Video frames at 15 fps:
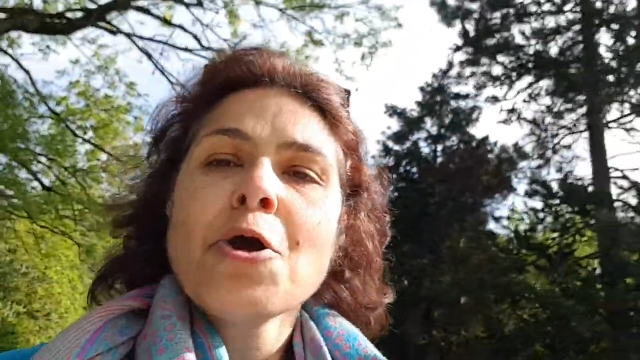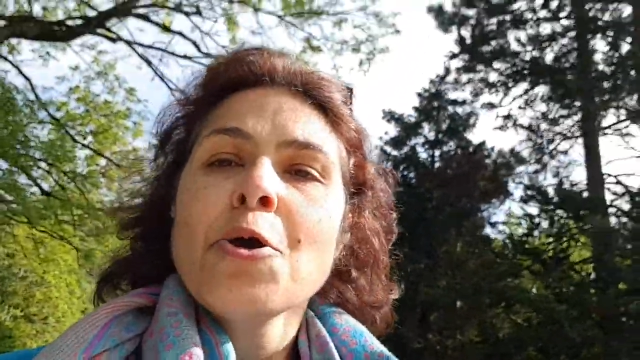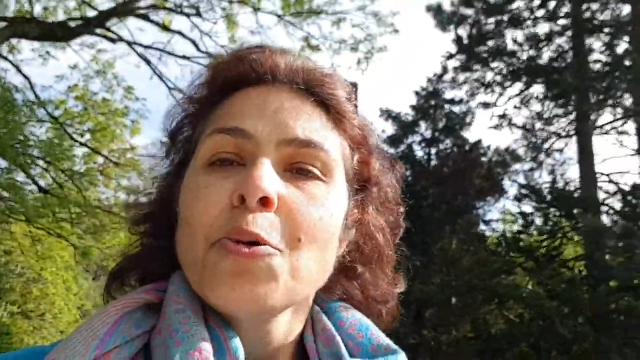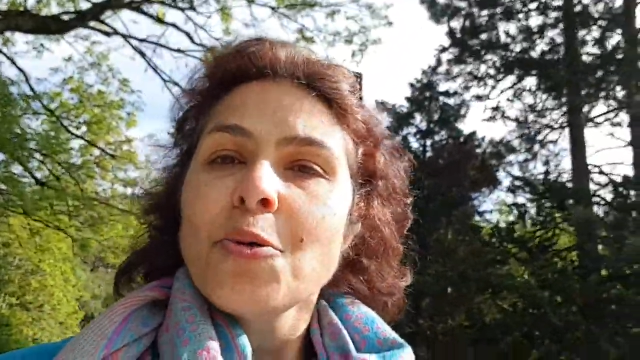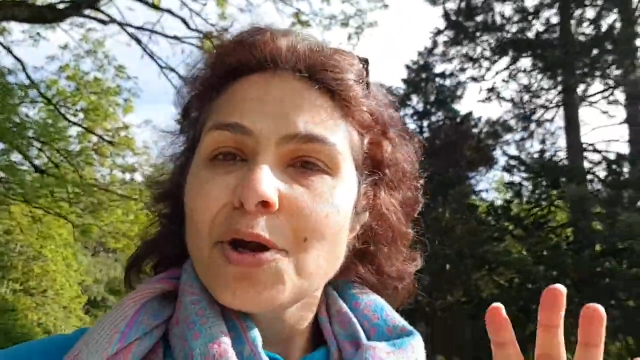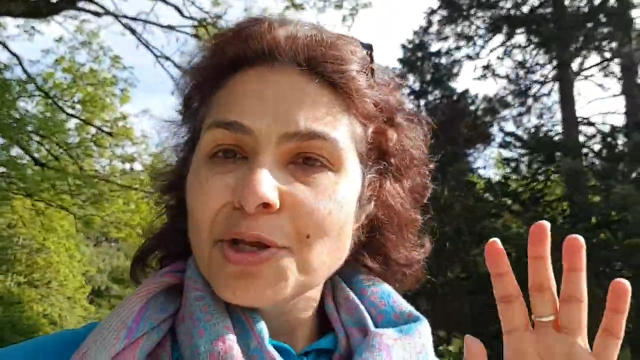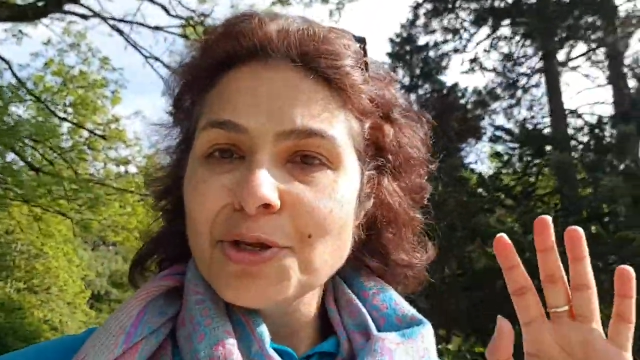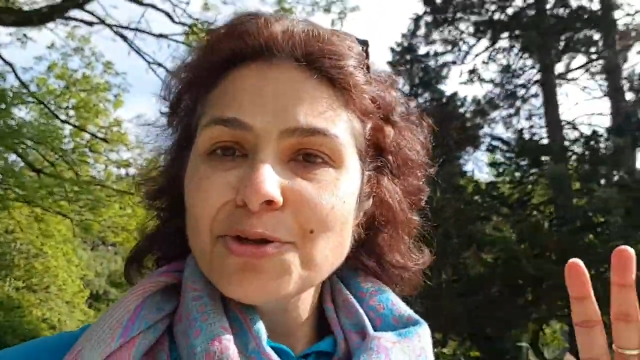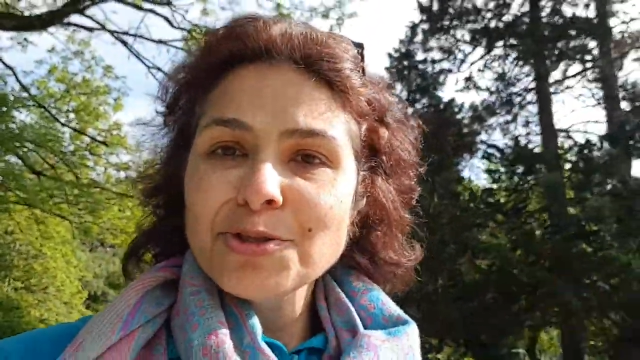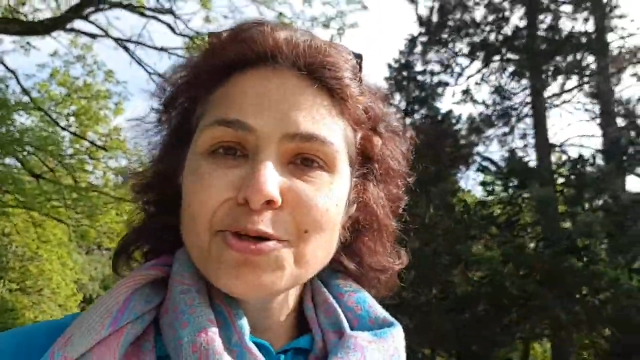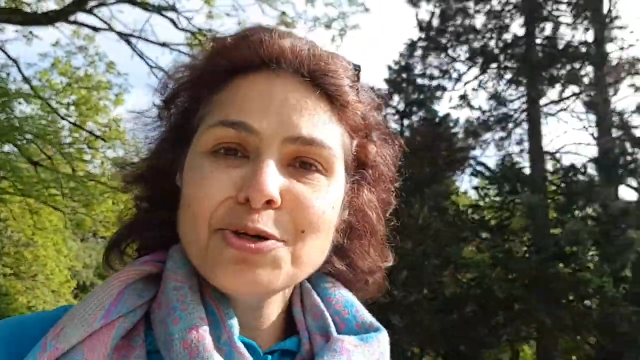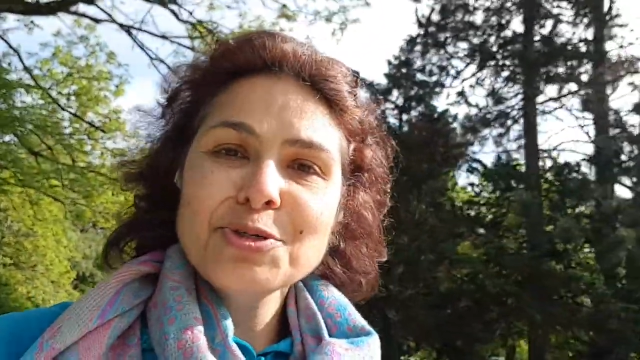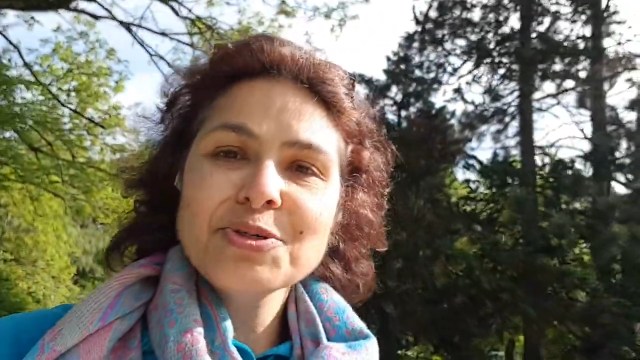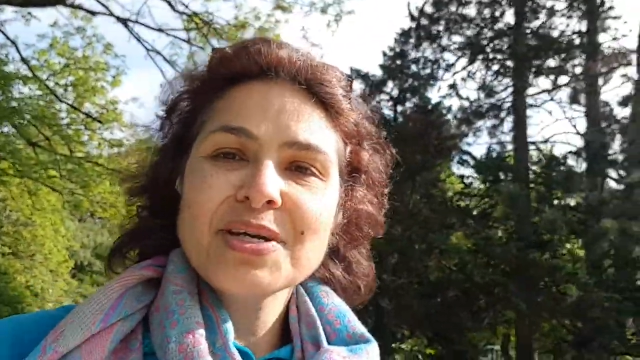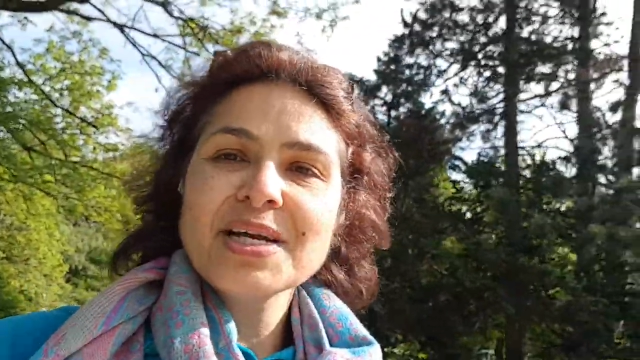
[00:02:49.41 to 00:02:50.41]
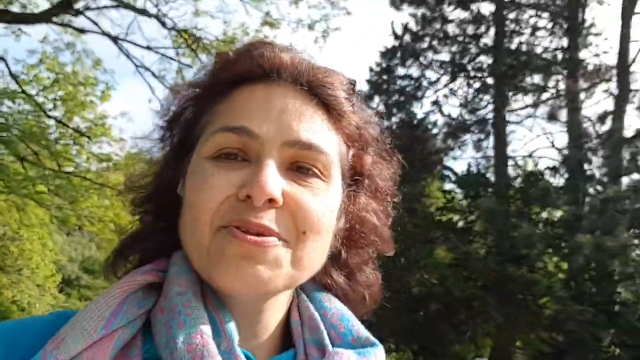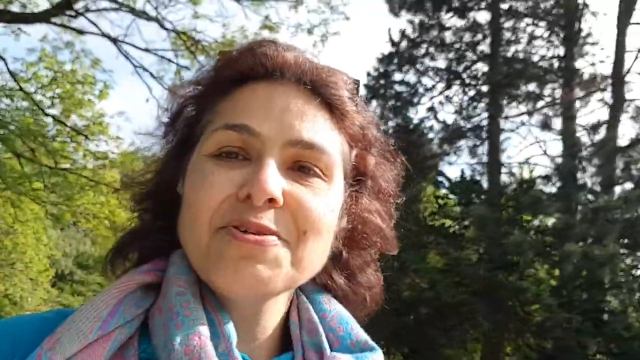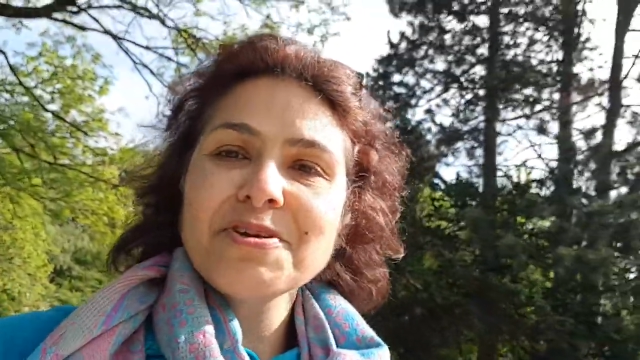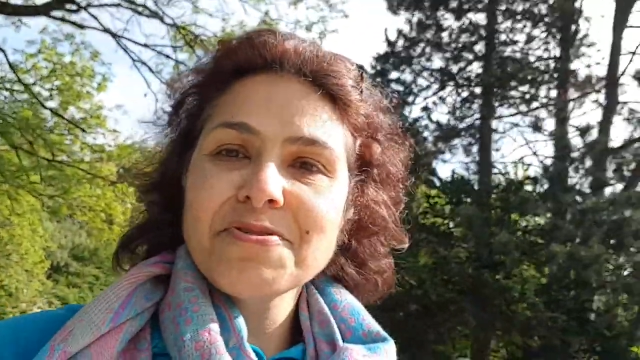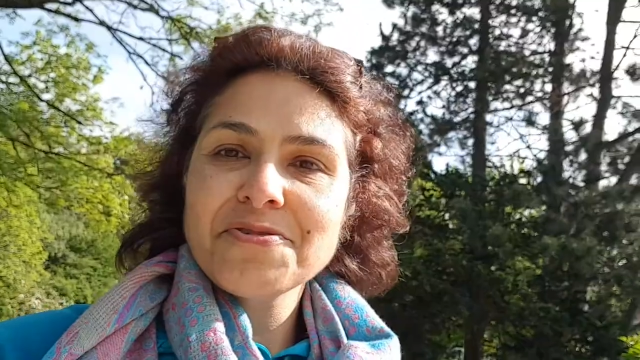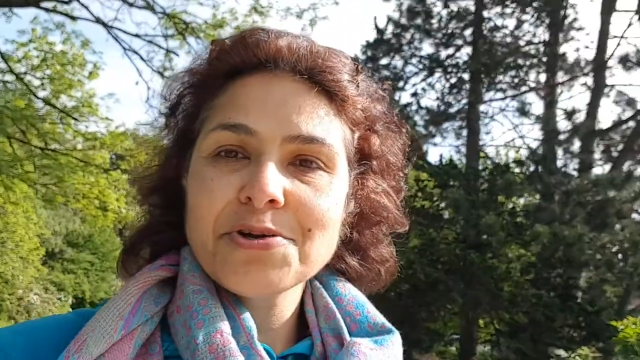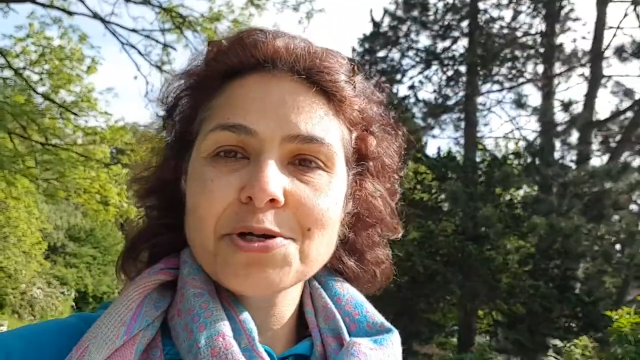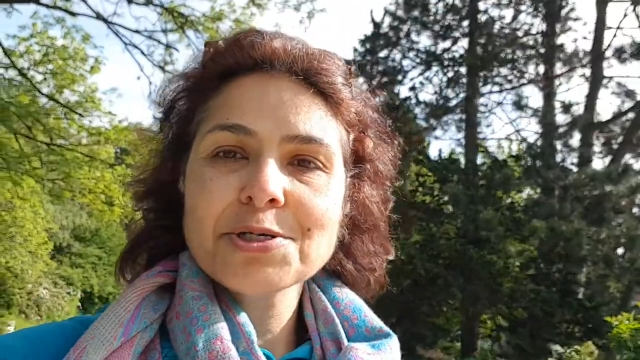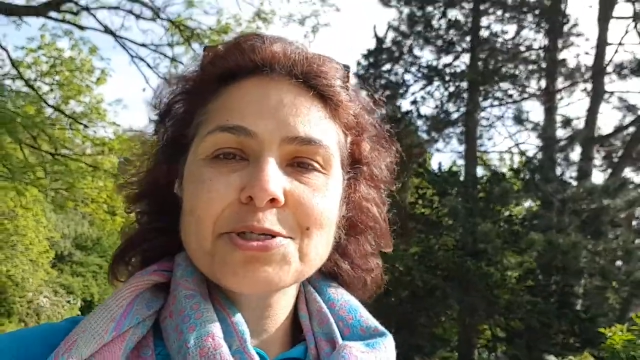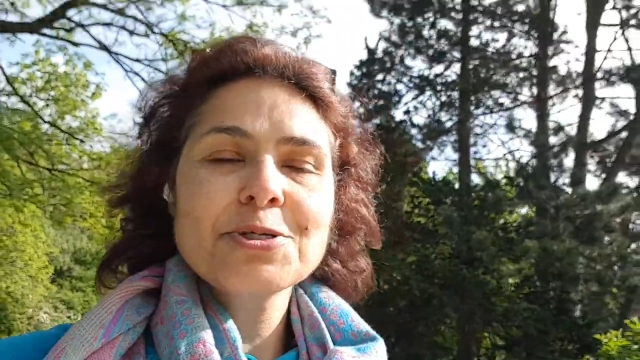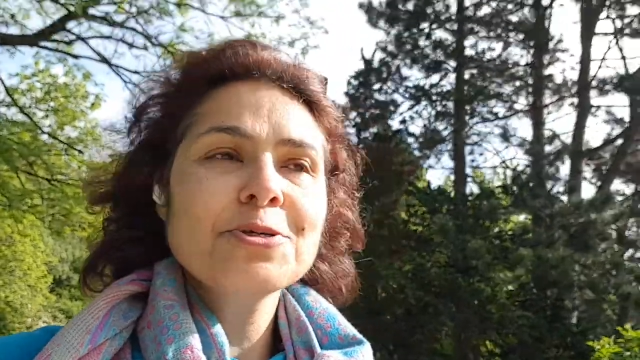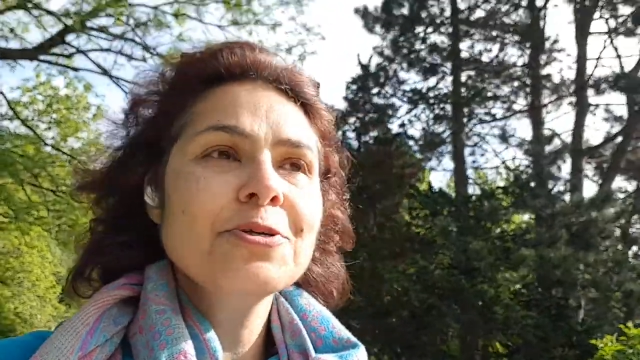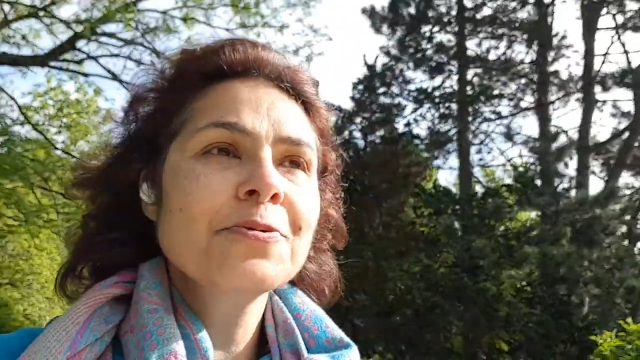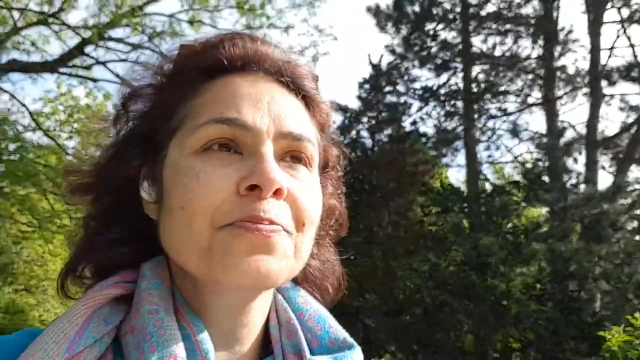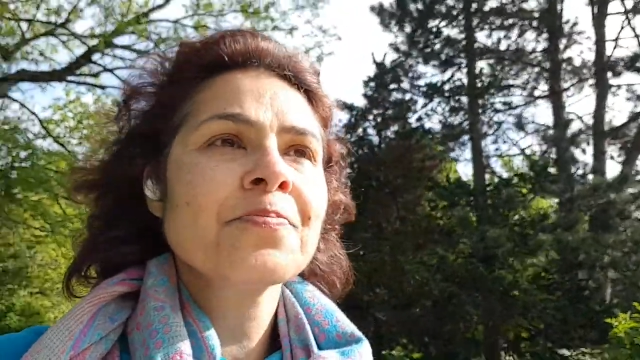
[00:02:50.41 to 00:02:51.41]
where you know you can refer
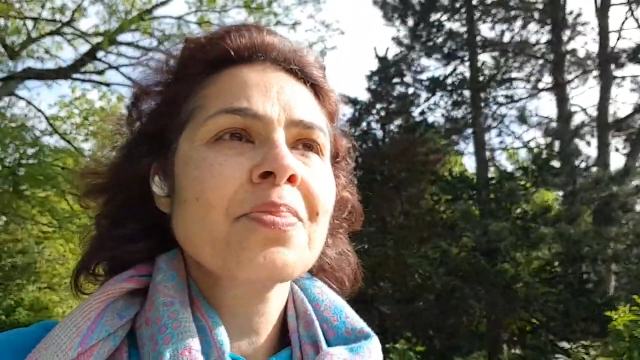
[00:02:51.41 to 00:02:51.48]
to,